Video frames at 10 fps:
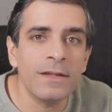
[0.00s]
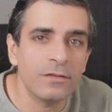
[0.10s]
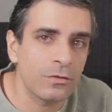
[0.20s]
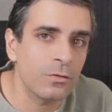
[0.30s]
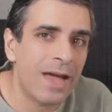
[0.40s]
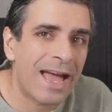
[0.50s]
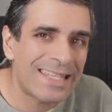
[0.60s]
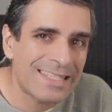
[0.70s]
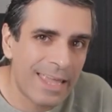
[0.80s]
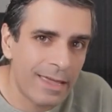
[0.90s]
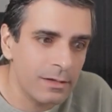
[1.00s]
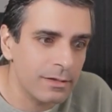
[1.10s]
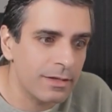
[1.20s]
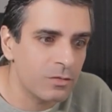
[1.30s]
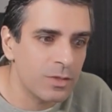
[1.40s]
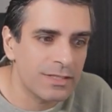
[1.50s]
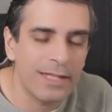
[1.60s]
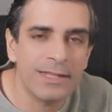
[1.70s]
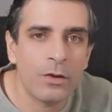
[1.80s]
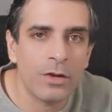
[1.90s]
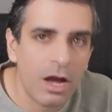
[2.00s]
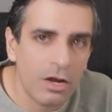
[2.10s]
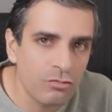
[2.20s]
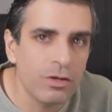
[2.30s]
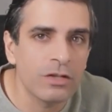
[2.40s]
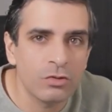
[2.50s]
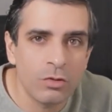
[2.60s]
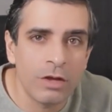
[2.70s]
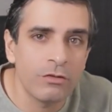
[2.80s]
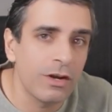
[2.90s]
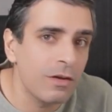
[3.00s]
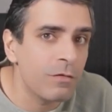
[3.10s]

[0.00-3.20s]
tend to do at scale is we send out 100, 200,